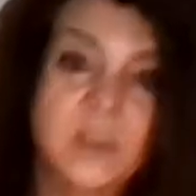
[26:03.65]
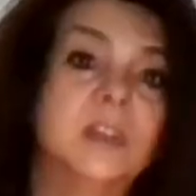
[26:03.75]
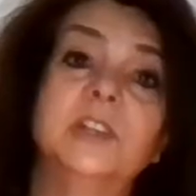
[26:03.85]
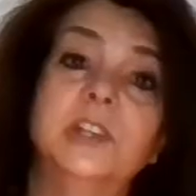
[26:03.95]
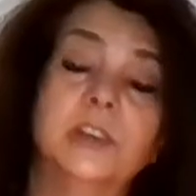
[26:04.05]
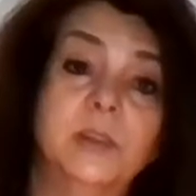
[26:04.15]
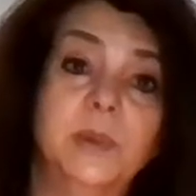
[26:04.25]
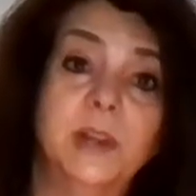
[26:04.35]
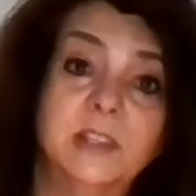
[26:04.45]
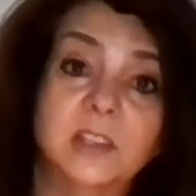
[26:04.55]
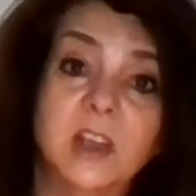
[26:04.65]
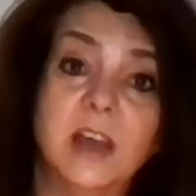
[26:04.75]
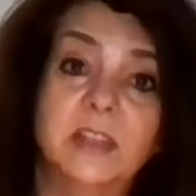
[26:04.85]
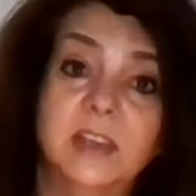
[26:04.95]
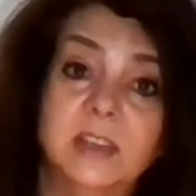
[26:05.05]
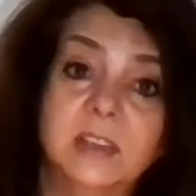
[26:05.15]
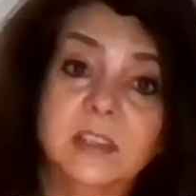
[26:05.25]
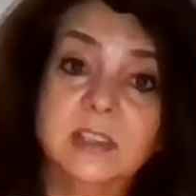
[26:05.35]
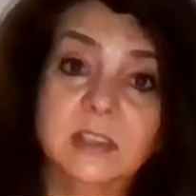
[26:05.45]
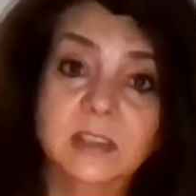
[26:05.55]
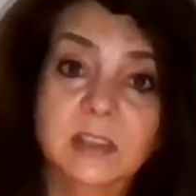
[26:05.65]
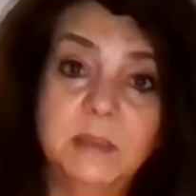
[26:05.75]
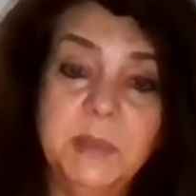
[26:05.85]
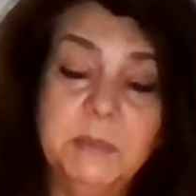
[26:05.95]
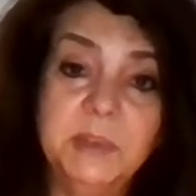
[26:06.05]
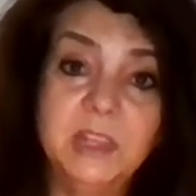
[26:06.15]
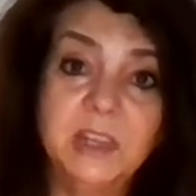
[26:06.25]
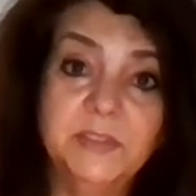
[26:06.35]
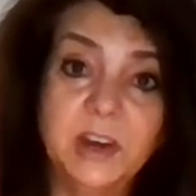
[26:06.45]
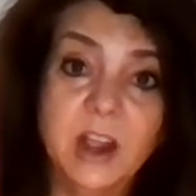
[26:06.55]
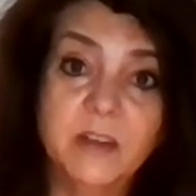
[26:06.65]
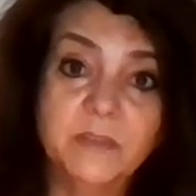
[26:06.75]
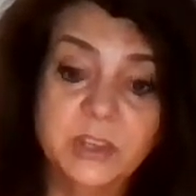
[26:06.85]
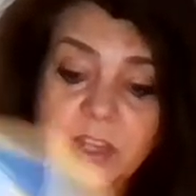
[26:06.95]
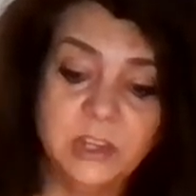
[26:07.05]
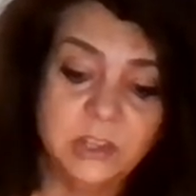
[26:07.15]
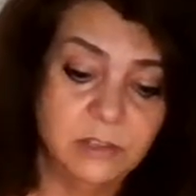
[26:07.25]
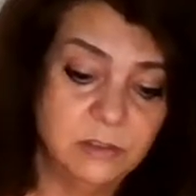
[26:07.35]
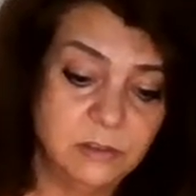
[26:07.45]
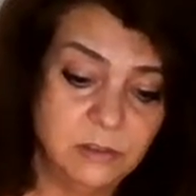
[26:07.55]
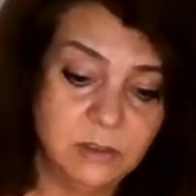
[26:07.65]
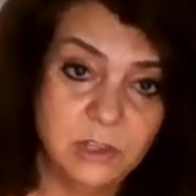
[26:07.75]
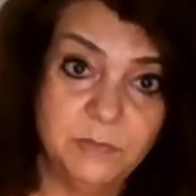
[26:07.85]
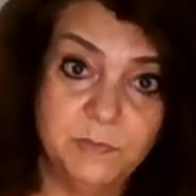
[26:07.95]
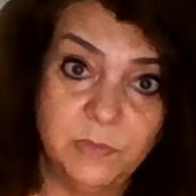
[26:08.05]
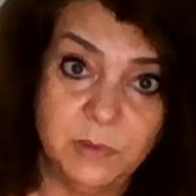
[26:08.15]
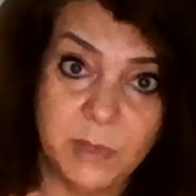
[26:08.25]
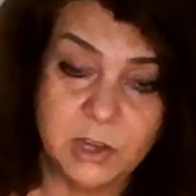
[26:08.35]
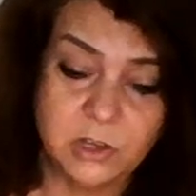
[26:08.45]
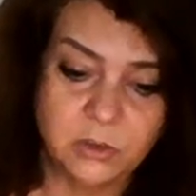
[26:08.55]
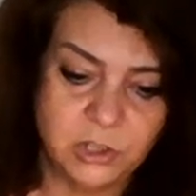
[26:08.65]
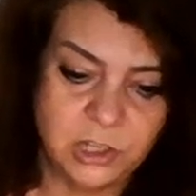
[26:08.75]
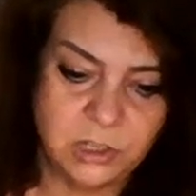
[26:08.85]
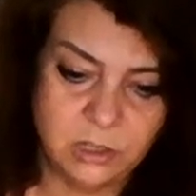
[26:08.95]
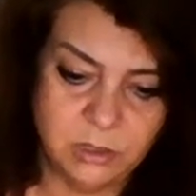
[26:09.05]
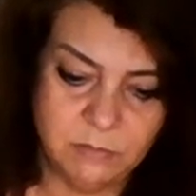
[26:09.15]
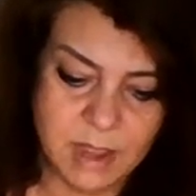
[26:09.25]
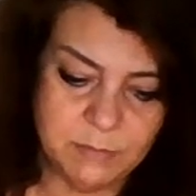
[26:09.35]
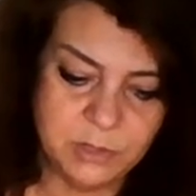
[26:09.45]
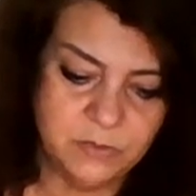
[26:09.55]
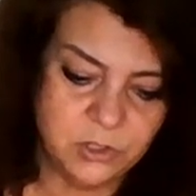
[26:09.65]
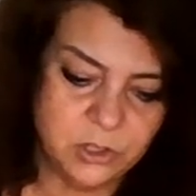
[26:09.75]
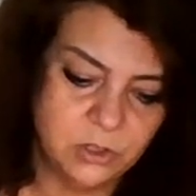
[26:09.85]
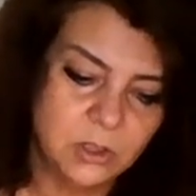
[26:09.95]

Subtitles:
Cherokee, when I saw this, it made me think of our conversation, the magical map shifter.